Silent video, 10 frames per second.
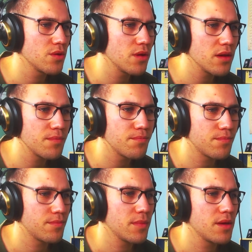Yulia
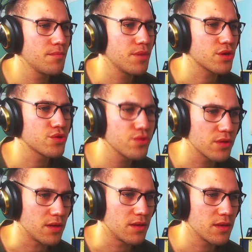
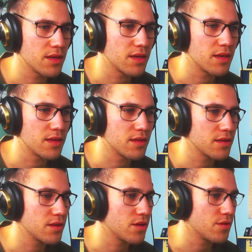Parshuta,
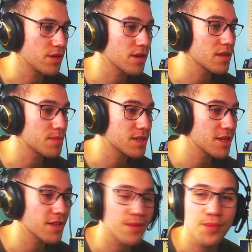and, you know, they're going to be
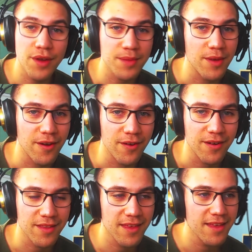singing Unbreak My
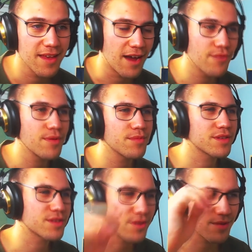Heart. I remember
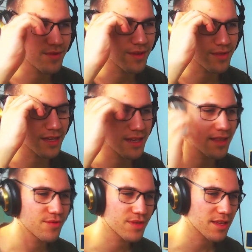the song when I was a
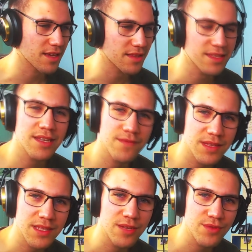kid. There was, like, a
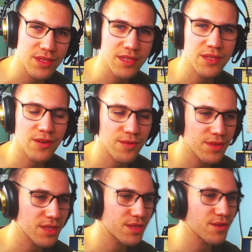TV series that
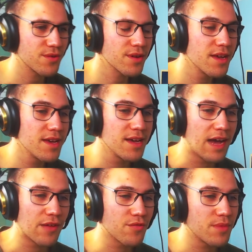started with this song.
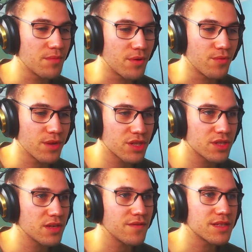I don't remember
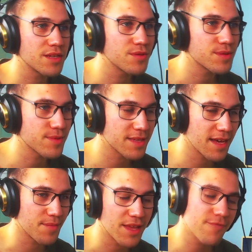which TV series was
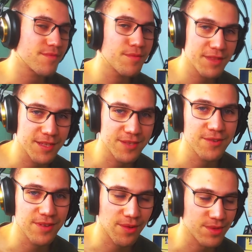that, but I remember this
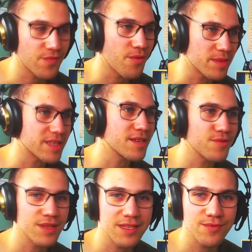song. It was from a
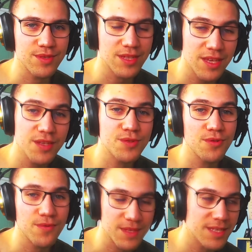series. It was the
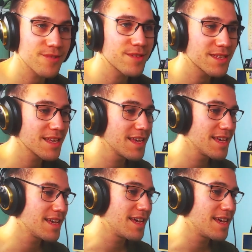intro of a series.